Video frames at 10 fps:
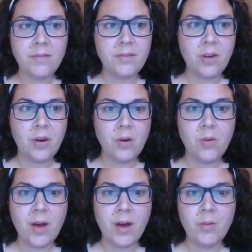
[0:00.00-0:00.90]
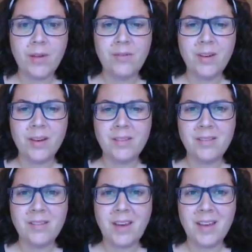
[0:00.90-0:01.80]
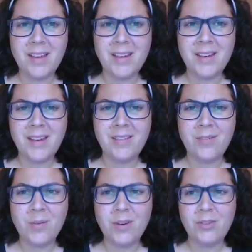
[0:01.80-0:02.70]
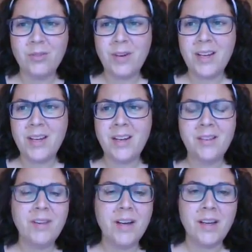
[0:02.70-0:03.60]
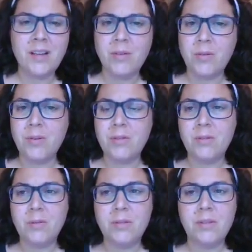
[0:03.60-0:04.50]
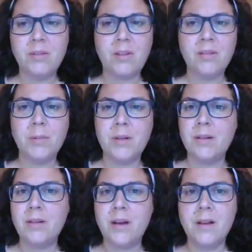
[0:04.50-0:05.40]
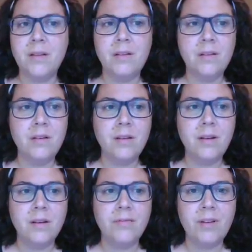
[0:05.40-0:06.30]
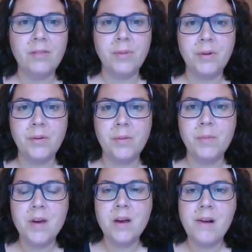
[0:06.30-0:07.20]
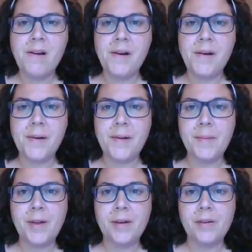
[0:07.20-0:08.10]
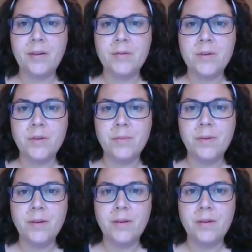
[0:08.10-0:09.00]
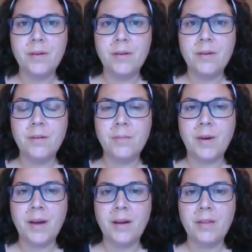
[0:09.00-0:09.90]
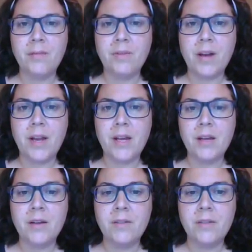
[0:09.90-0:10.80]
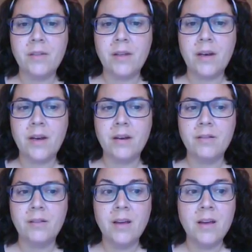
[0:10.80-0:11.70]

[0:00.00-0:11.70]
So I will give you guys a second if you want to join in. If not, this is always accessible in our Facebook group and on YouTube by the Friday that it airs.